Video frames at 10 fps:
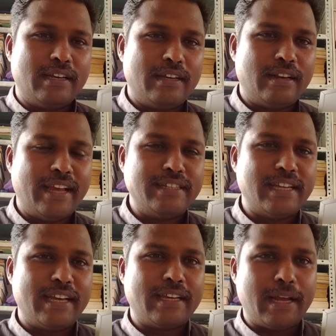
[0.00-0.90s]
line
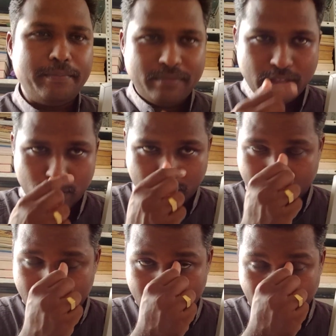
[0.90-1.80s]
diagram. You
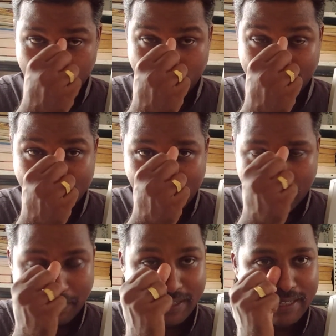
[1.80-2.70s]
can, for your
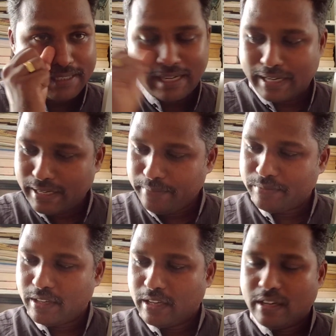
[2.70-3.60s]
understanding, better understanding,
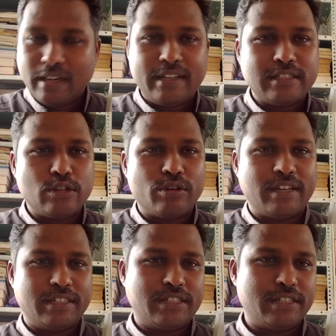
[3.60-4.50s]
let us look
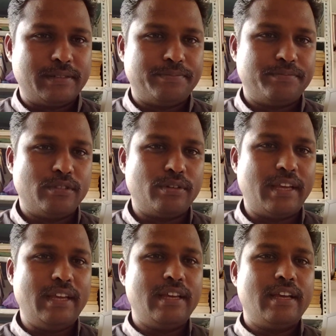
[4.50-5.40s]
at it.
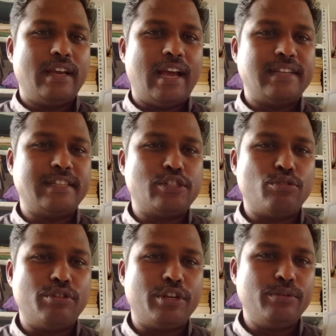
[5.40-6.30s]
Okay, as I
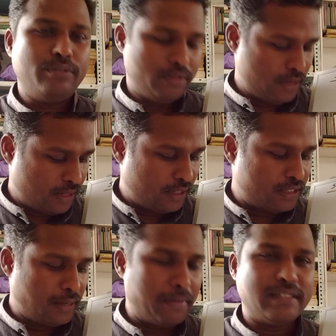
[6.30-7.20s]
told you, this
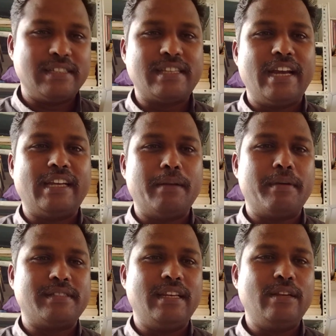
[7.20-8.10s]
is the muscle, skeletal
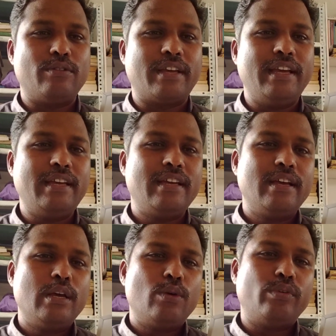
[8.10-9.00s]
muscle. Okay,
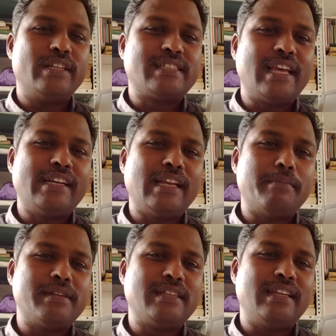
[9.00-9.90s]
when the skeletal
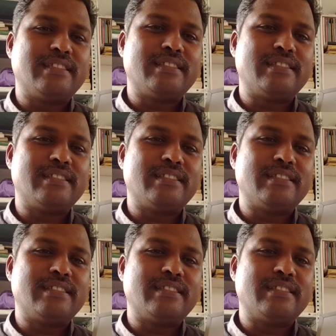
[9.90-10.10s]
muscle is